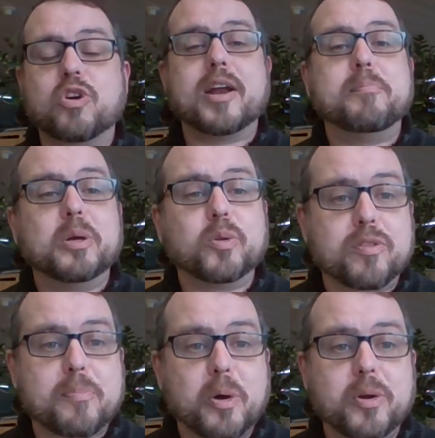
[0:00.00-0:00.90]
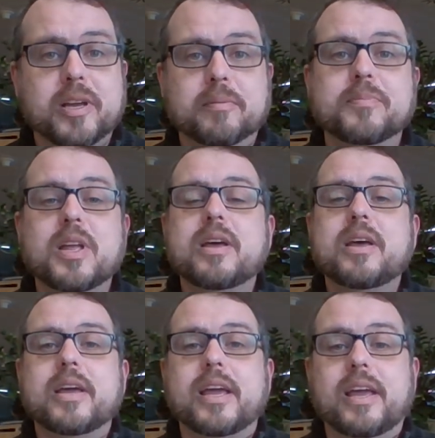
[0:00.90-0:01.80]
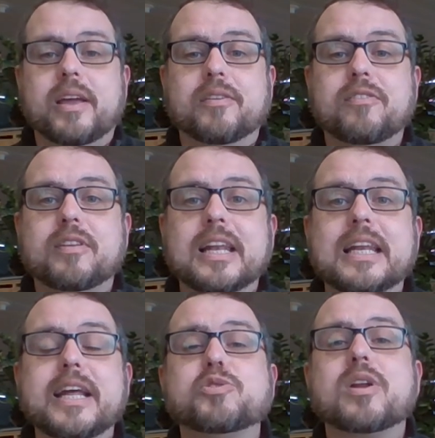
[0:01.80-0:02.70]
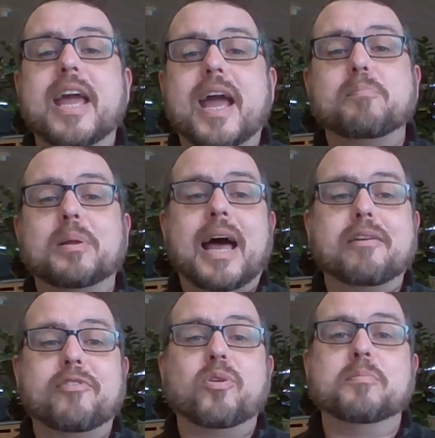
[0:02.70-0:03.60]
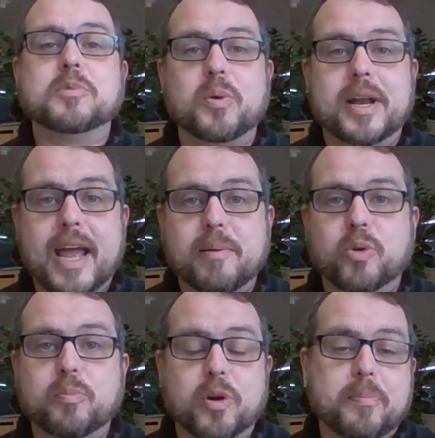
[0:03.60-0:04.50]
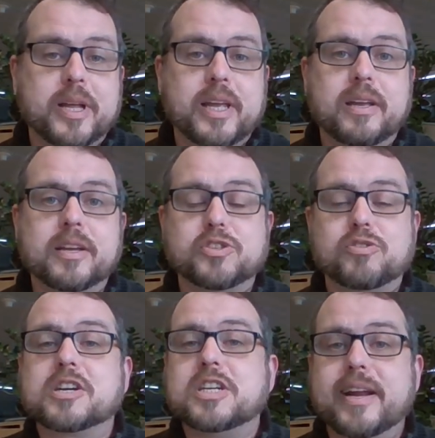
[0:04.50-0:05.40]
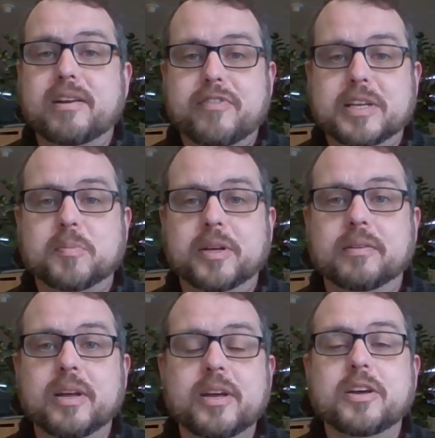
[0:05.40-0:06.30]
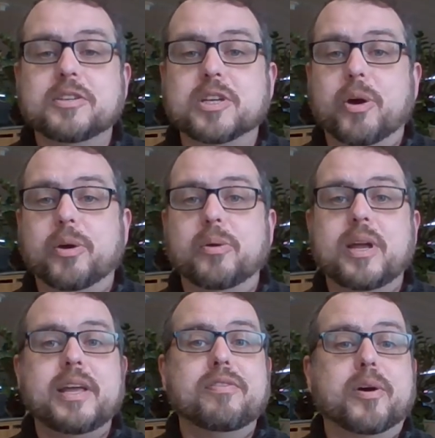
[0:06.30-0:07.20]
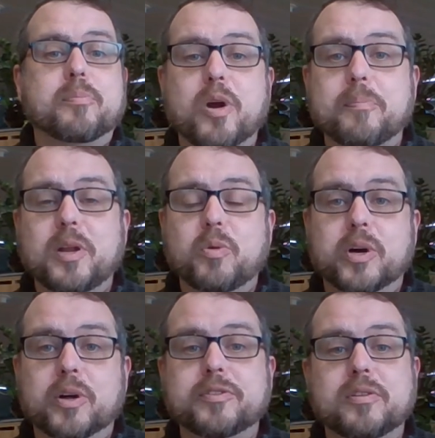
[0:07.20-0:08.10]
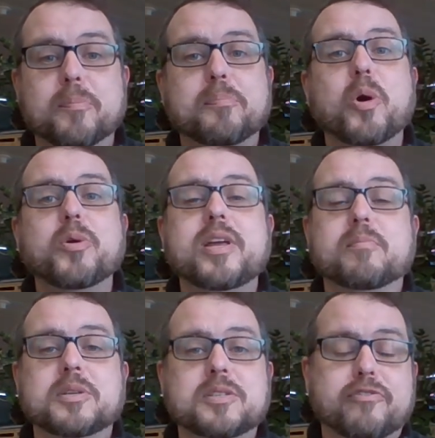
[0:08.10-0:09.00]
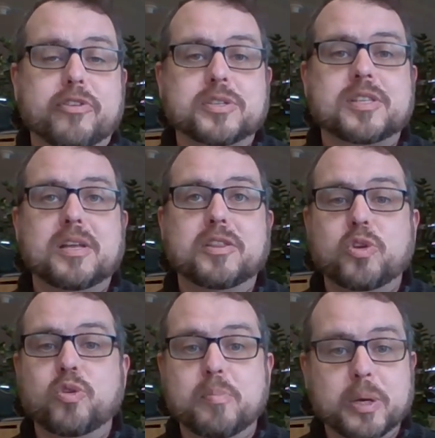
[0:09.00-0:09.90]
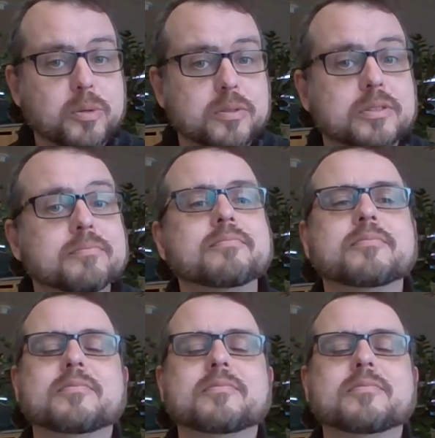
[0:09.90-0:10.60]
trying to build with Podium is literally a platform to enable property construction and investment. So in the property world, the podium is the first thing that you build